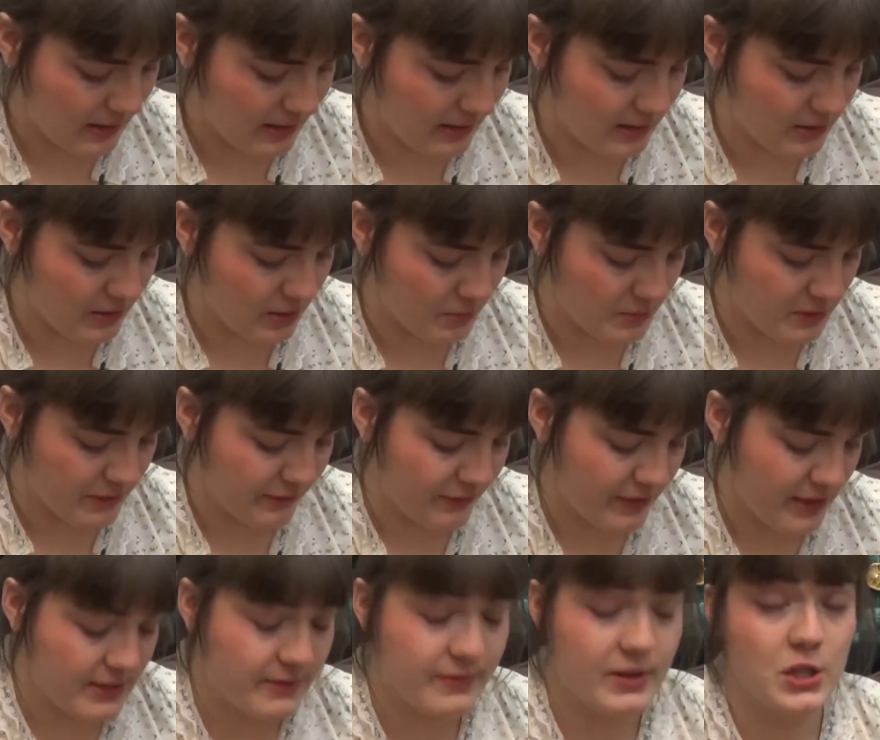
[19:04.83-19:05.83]
in terms of
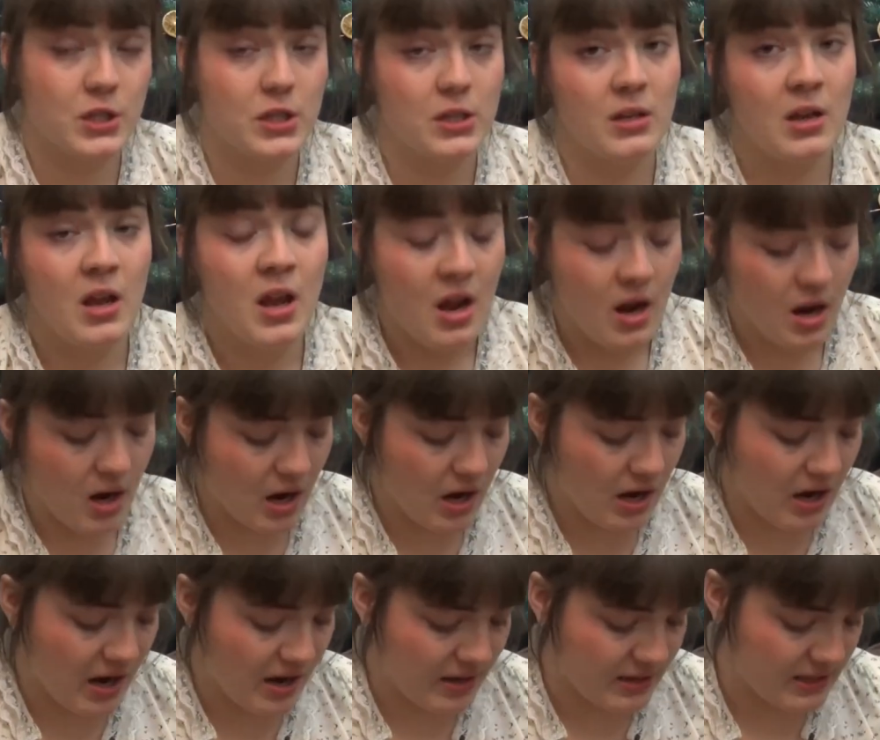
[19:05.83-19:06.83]
fast fashion
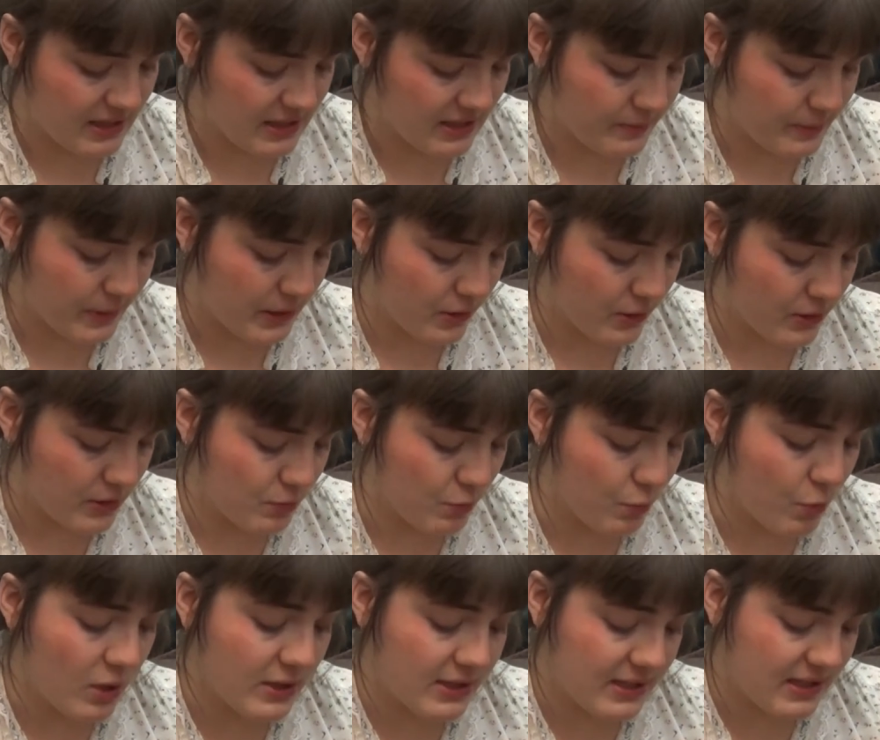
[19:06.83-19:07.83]
are undies, because
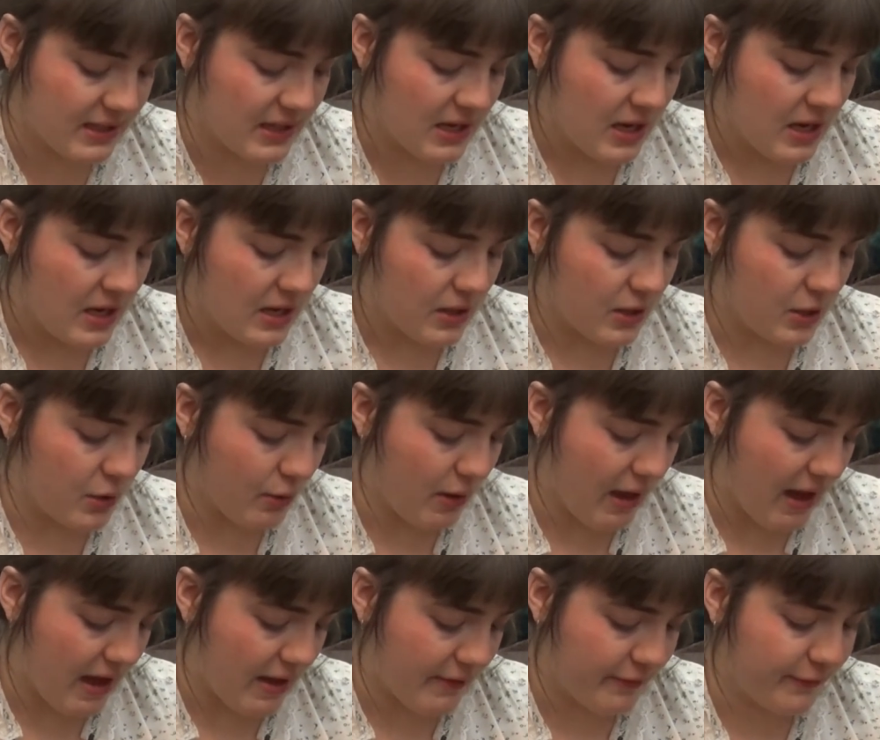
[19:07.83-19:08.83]
once you
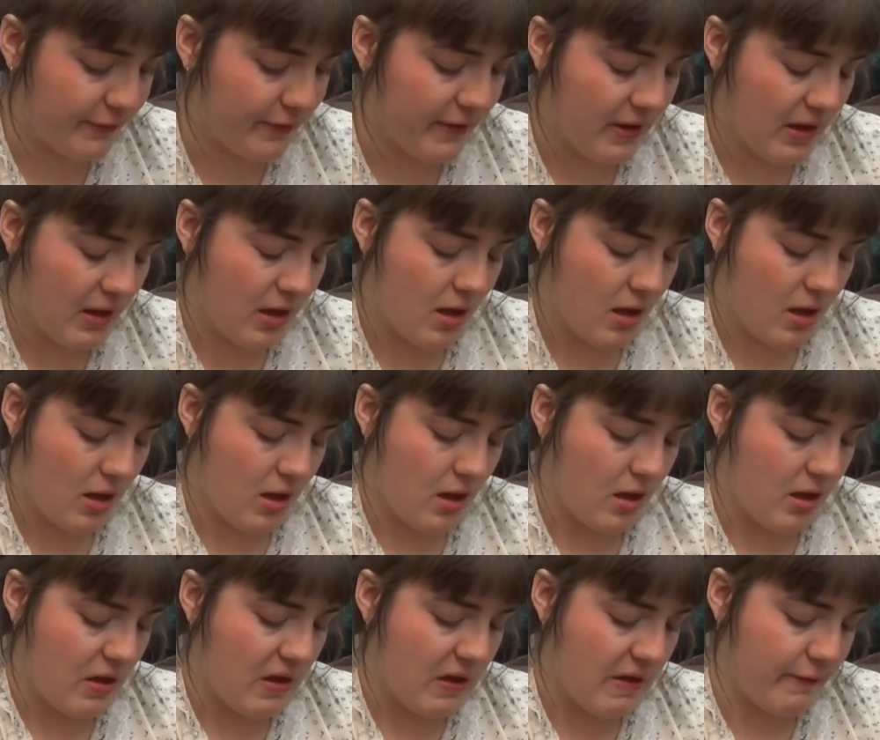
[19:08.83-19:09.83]
have
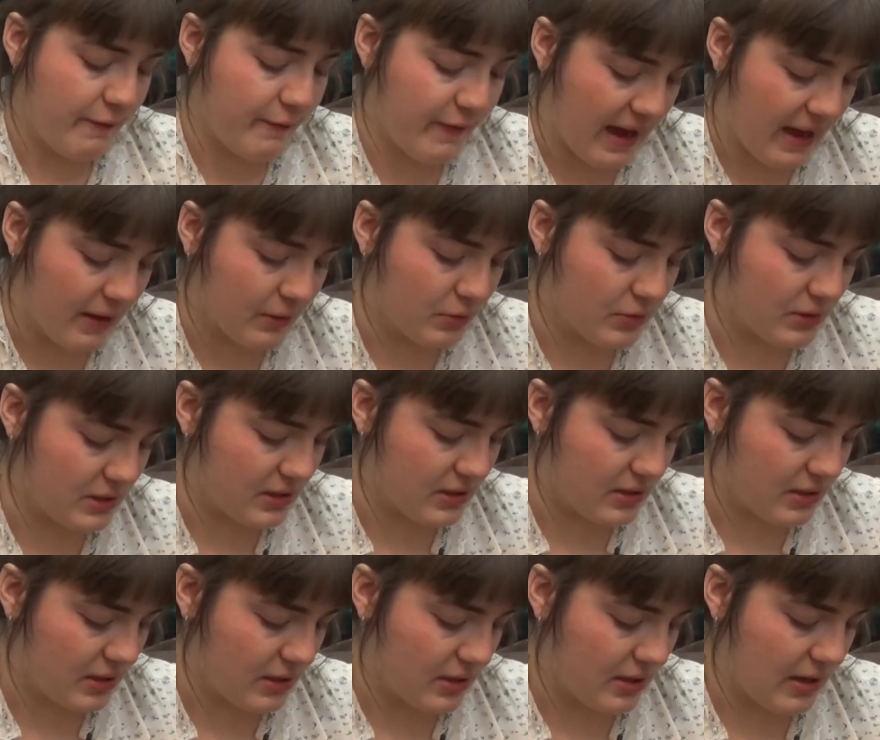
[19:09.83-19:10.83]

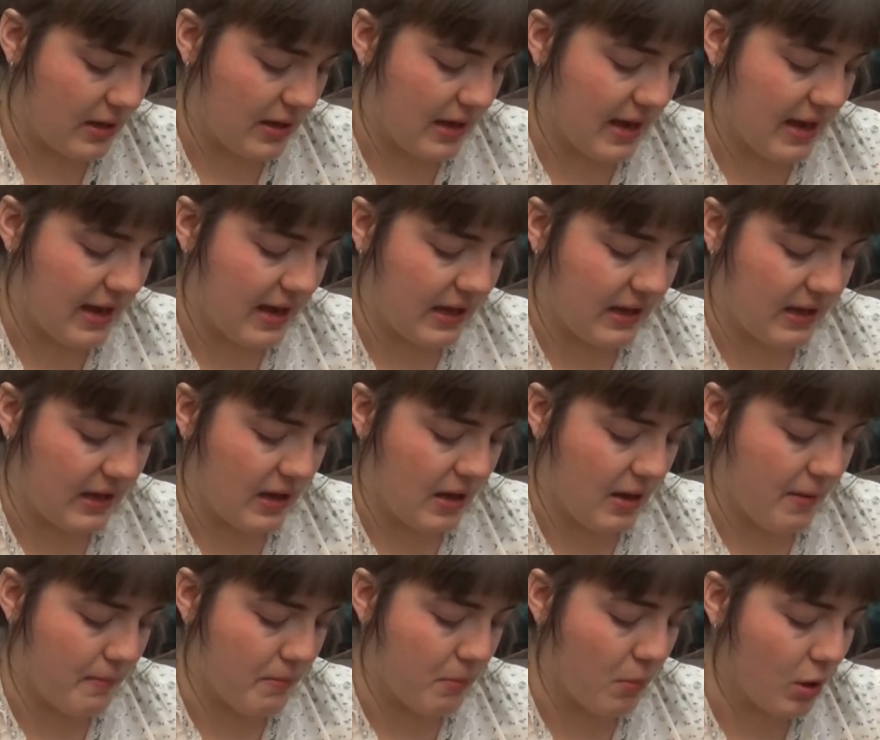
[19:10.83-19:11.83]
found a
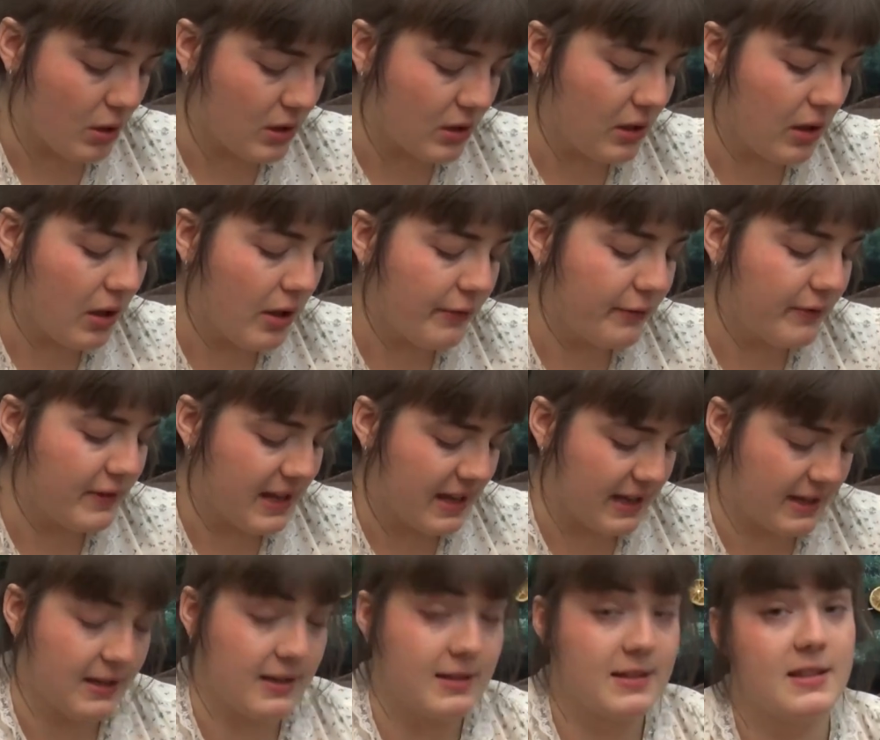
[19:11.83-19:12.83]
model of
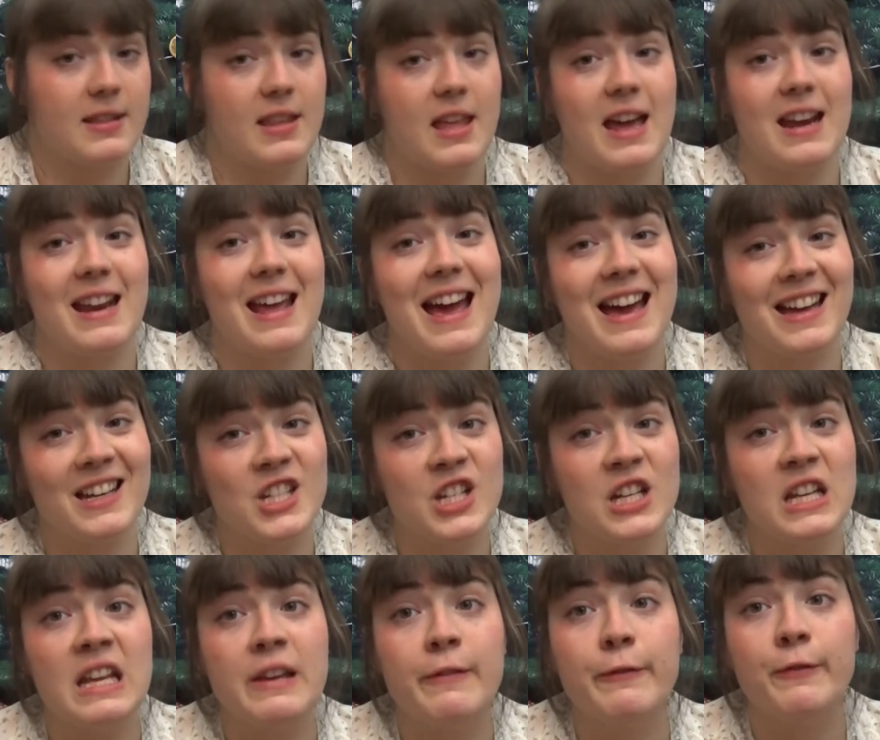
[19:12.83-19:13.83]
knickers that
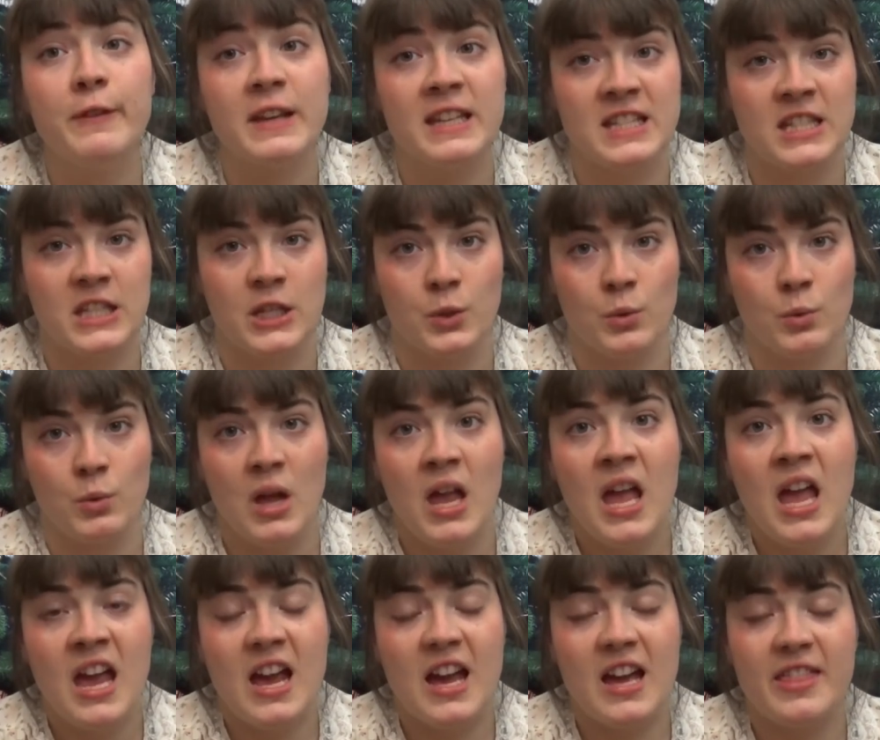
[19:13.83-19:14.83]
actually fit you
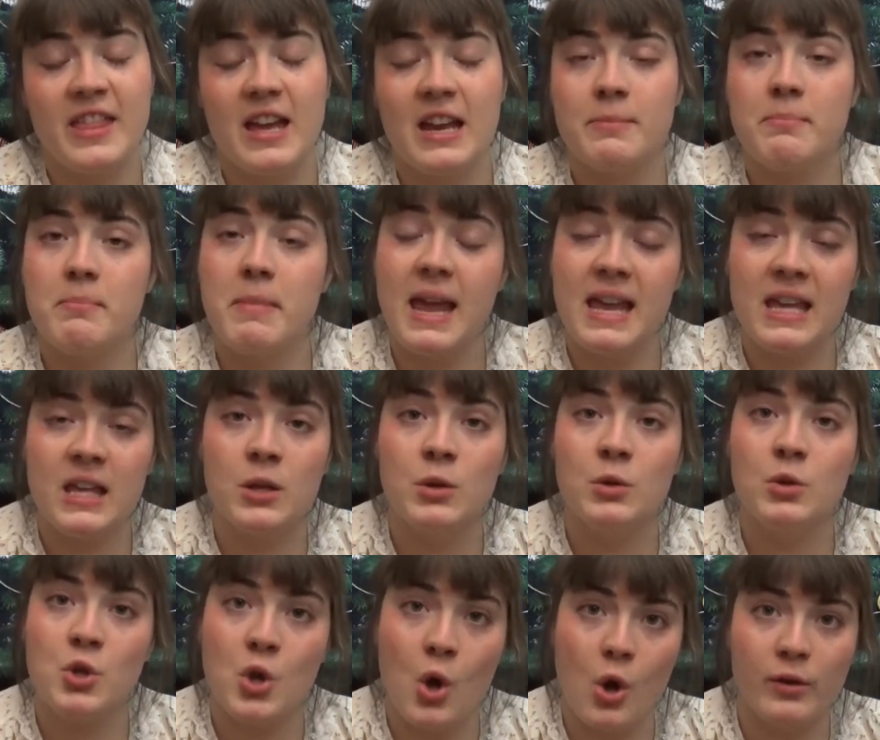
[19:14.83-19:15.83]
and that make you
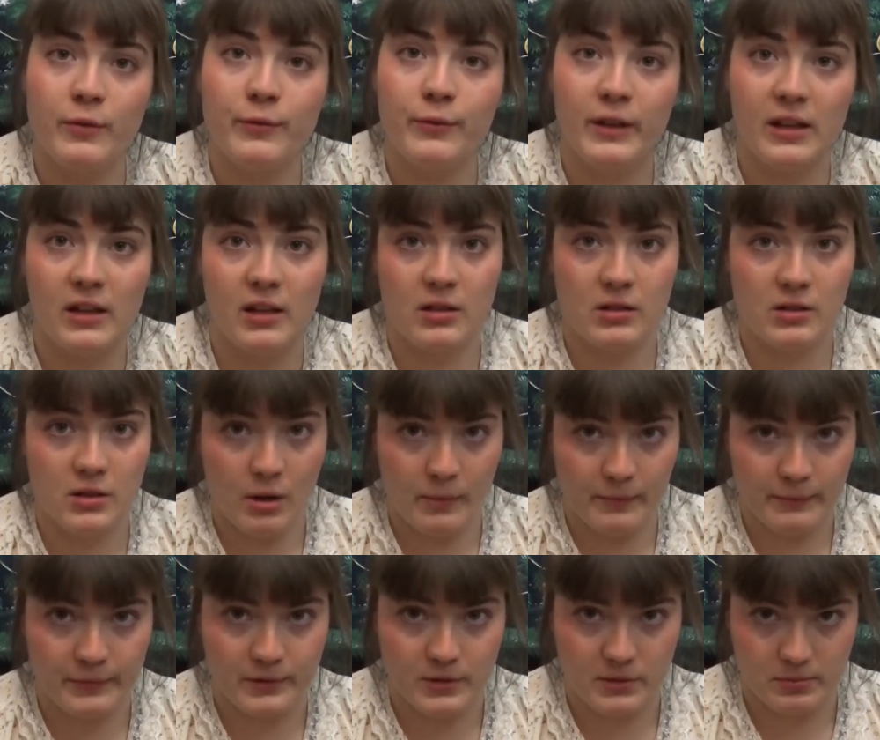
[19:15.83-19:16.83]
not feel
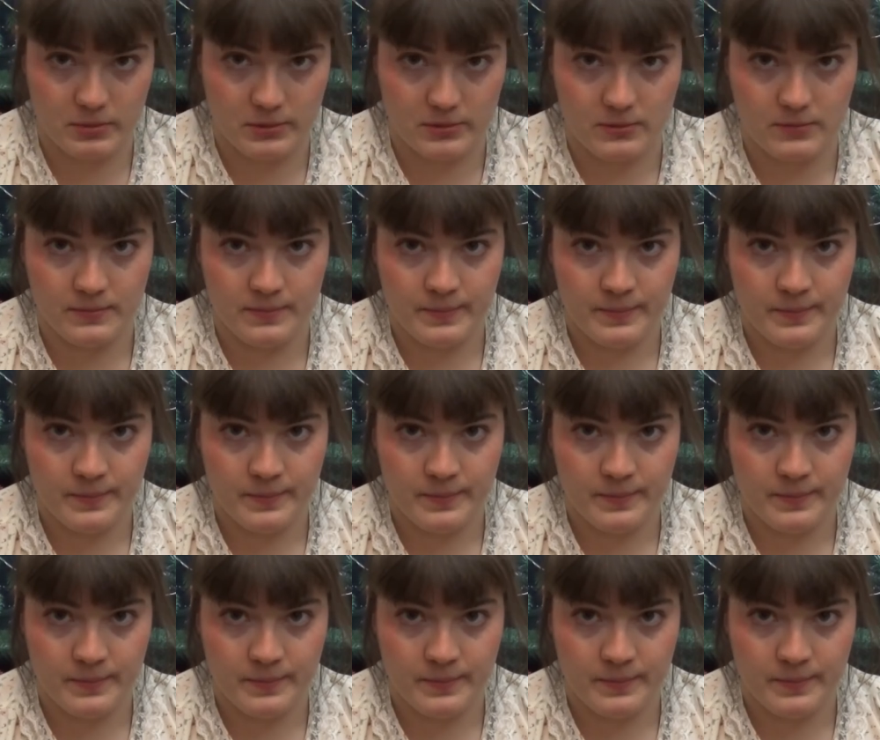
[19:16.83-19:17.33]
uncomfortable,